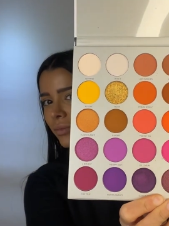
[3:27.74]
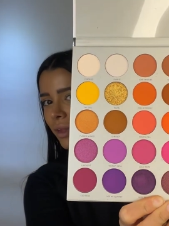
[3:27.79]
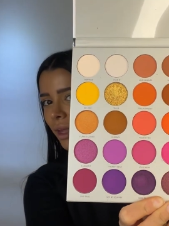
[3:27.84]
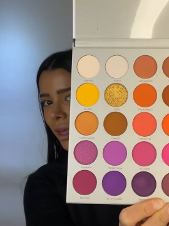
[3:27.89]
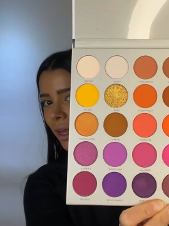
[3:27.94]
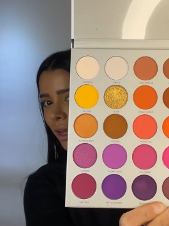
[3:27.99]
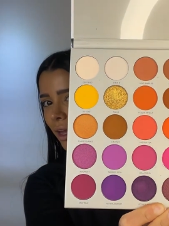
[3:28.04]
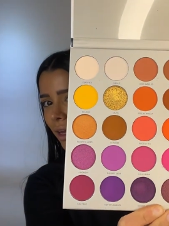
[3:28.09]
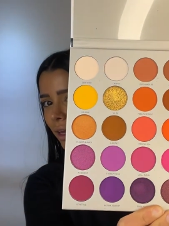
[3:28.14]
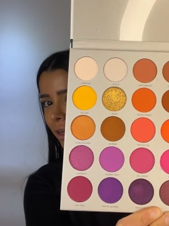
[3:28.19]

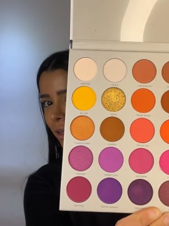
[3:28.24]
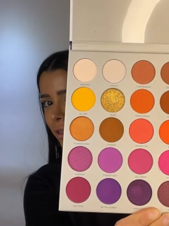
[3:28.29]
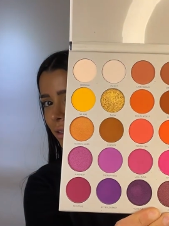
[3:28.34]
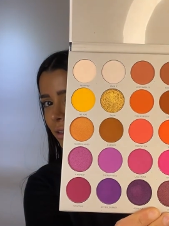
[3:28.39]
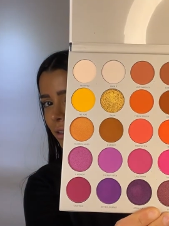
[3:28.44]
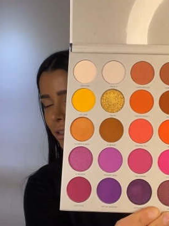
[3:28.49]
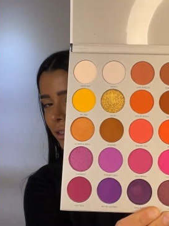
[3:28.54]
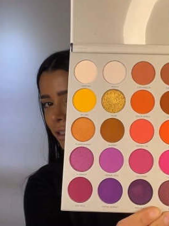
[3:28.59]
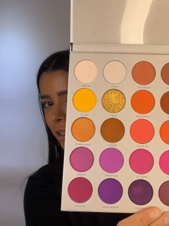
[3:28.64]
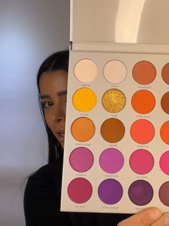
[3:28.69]

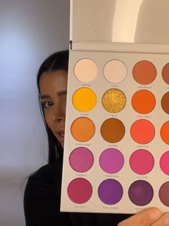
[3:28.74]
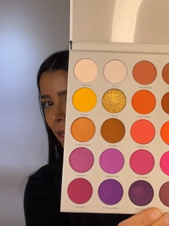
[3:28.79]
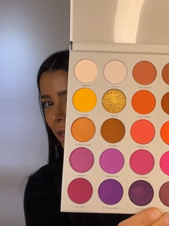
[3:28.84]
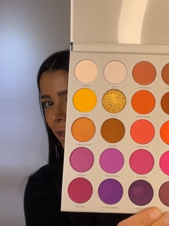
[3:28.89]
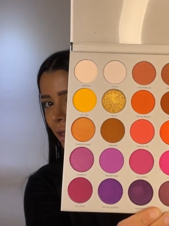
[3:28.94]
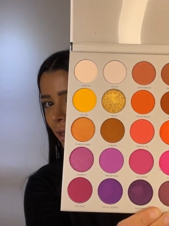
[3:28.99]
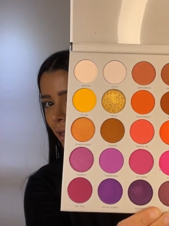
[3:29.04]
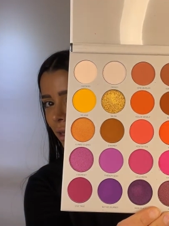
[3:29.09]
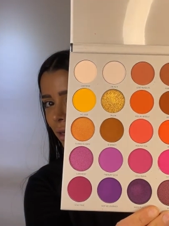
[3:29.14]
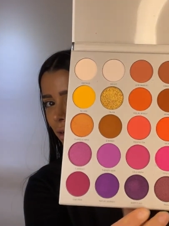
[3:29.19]
And
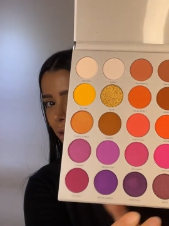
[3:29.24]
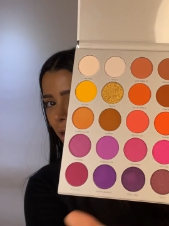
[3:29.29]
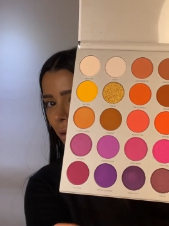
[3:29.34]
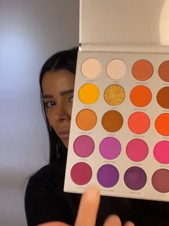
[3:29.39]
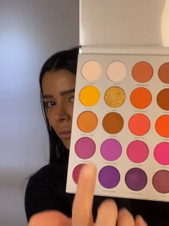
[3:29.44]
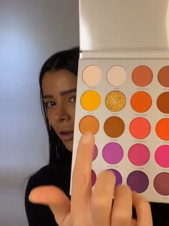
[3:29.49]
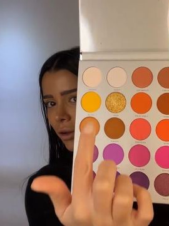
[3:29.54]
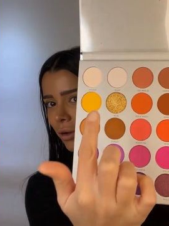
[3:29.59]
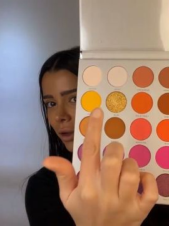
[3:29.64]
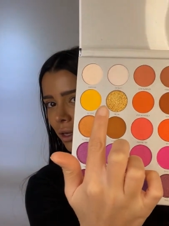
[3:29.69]
later I'm
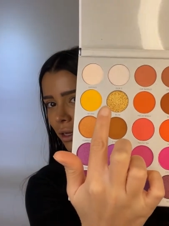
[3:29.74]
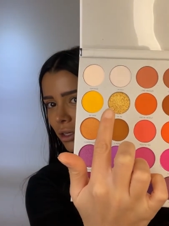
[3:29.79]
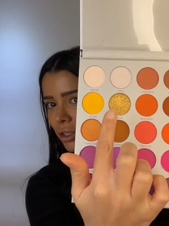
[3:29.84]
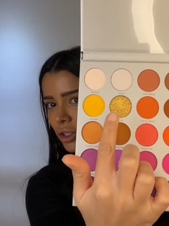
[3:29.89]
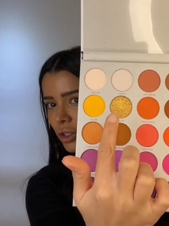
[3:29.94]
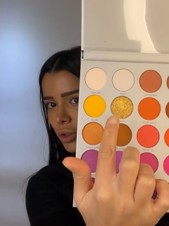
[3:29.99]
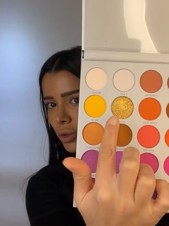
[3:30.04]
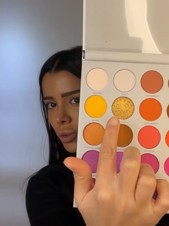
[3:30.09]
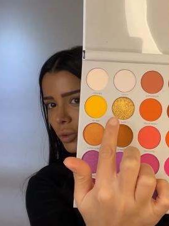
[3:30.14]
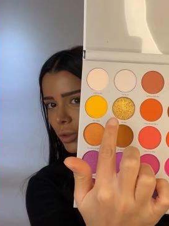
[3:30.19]
going
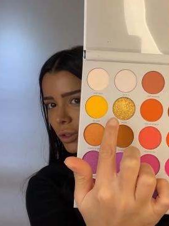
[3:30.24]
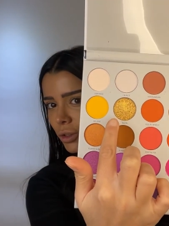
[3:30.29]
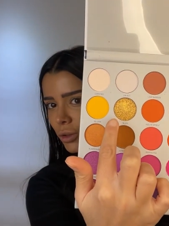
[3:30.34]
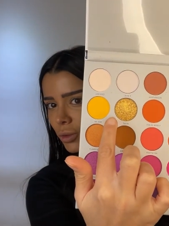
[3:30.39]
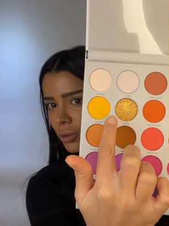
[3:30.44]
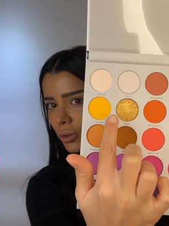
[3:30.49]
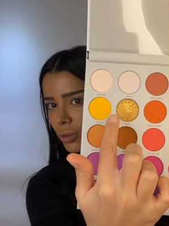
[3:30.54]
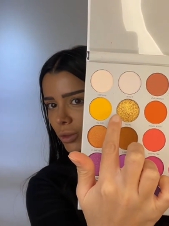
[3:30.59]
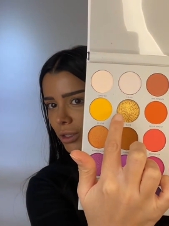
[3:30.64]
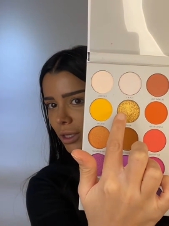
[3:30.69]
to
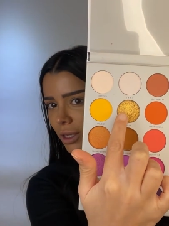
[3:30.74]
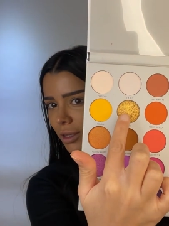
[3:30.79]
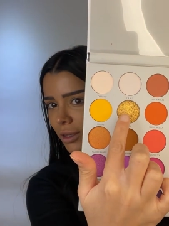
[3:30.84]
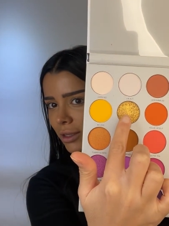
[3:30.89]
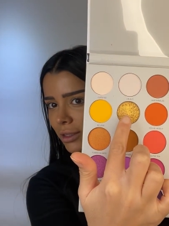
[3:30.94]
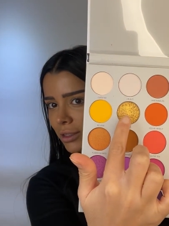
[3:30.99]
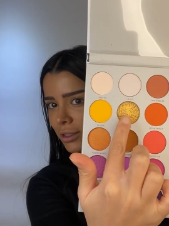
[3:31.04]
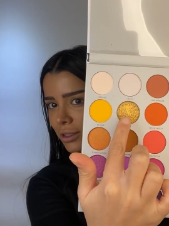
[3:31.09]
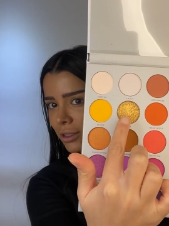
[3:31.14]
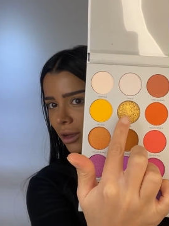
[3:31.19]
use
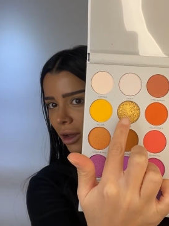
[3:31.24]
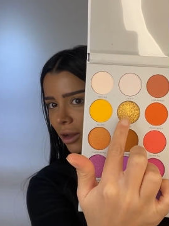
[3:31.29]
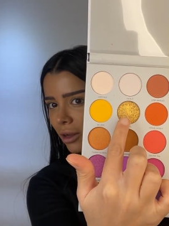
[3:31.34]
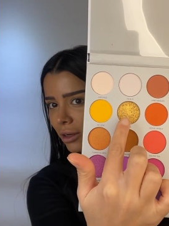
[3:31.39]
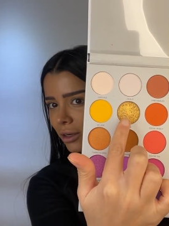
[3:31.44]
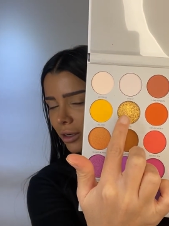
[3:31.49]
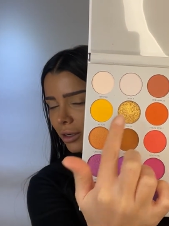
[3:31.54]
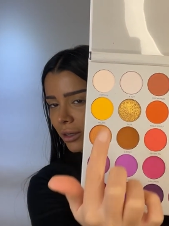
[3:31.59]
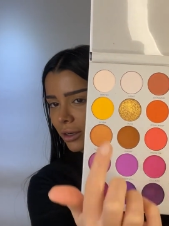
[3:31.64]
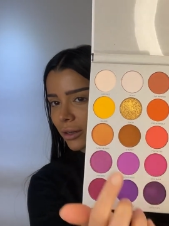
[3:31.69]
this
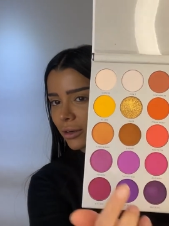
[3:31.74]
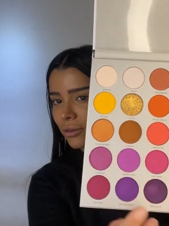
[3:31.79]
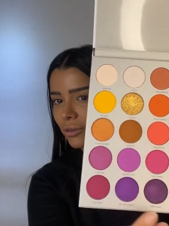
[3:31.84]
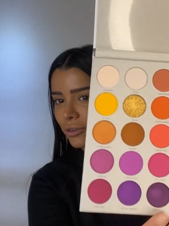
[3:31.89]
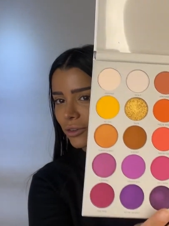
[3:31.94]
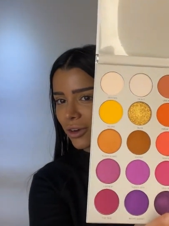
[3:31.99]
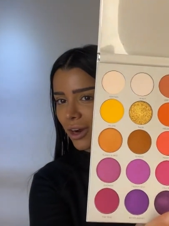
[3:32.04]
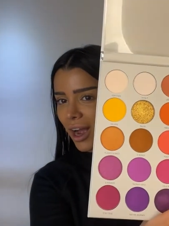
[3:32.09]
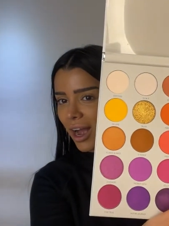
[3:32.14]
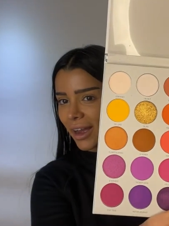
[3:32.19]
color
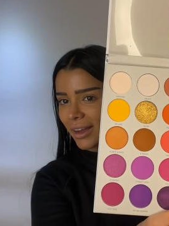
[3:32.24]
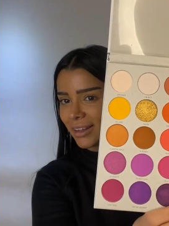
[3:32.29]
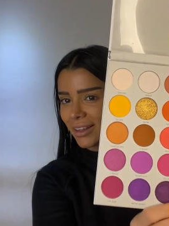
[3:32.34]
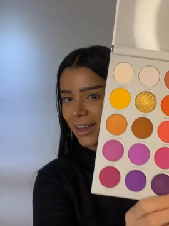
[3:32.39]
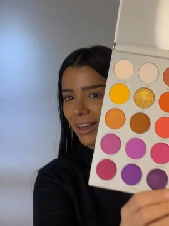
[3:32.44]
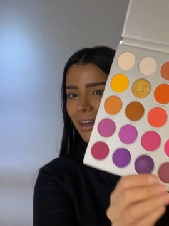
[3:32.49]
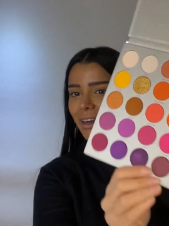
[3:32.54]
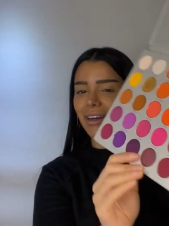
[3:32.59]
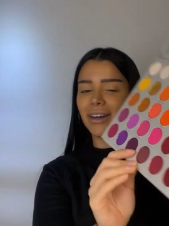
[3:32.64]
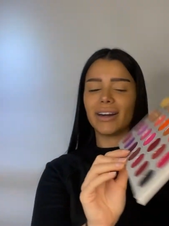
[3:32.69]
for
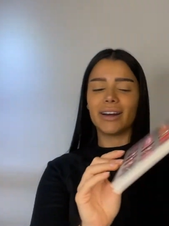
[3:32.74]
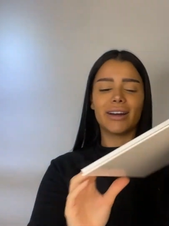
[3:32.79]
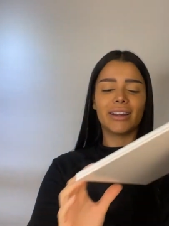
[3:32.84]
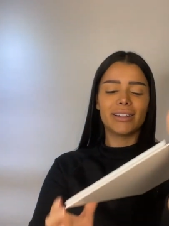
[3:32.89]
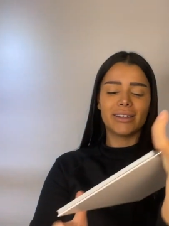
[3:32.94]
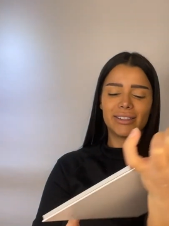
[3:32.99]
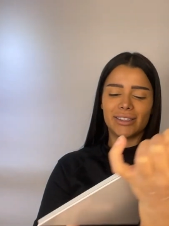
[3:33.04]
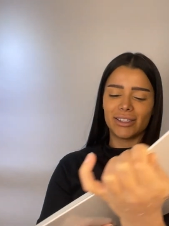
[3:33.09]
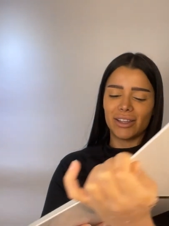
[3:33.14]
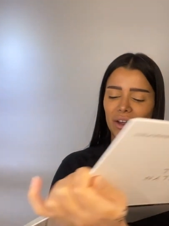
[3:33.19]
highlighter.
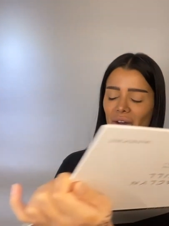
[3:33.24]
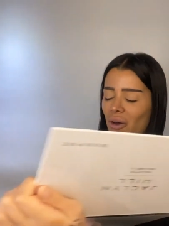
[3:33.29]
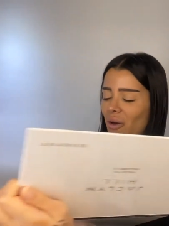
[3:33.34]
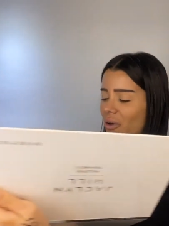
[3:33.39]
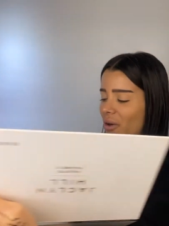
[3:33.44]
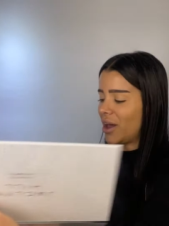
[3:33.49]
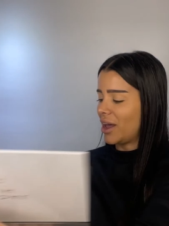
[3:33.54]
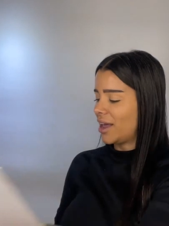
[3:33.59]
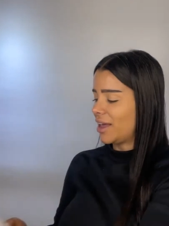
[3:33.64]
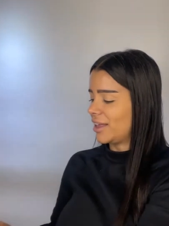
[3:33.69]

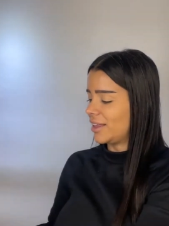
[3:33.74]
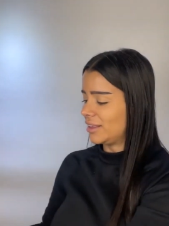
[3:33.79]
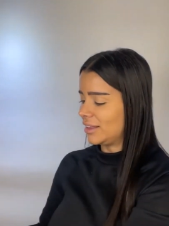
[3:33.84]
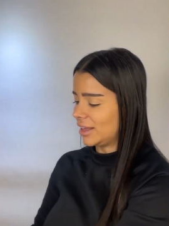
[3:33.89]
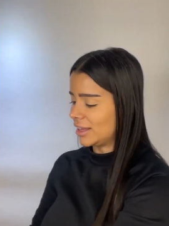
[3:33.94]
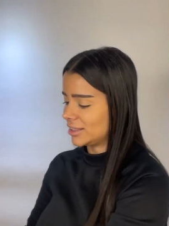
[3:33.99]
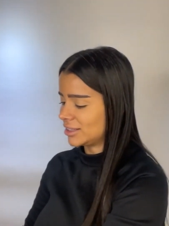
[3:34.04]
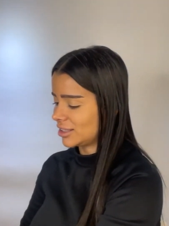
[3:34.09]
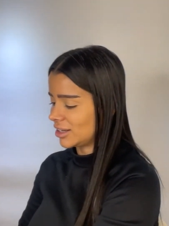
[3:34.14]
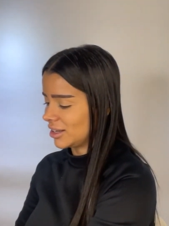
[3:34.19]
So
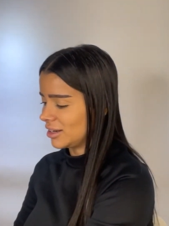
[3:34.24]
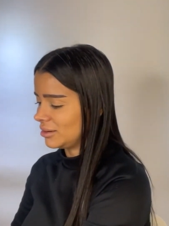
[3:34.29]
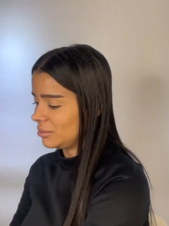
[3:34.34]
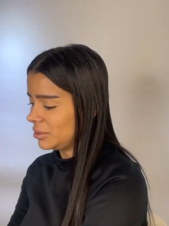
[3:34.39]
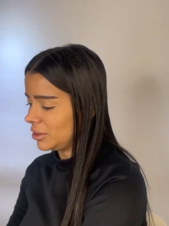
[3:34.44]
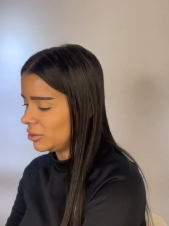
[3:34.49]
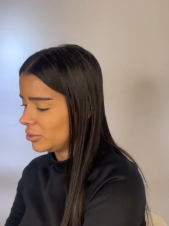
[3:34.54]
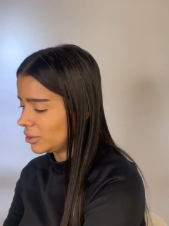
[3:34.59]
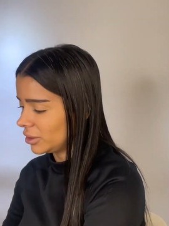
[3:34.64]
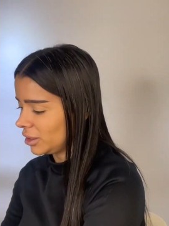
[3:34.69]
that's going to
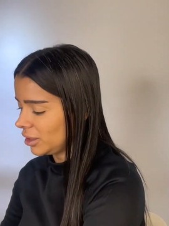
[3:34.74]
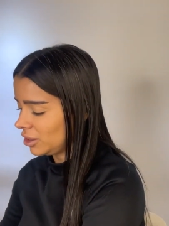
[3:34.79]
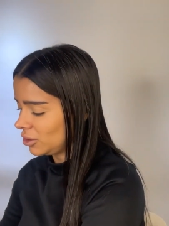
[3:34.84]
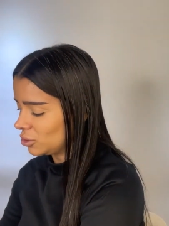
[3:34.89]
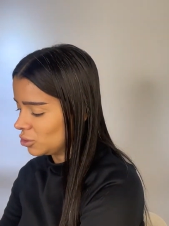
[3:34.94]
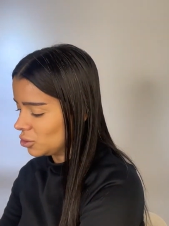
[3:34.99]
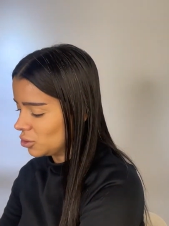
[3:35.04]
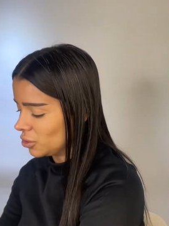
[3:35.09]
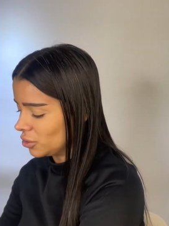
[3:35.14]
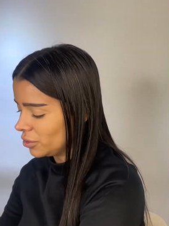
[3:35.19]
be really
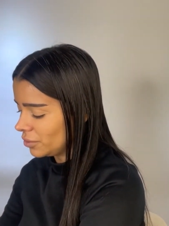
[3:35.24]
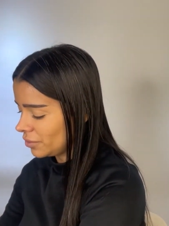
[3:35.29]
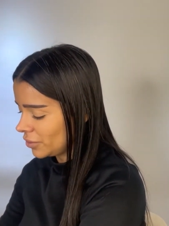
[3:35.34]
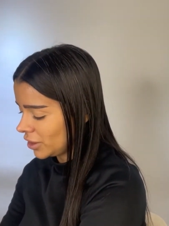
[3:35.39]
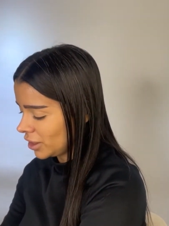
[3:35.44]
cool.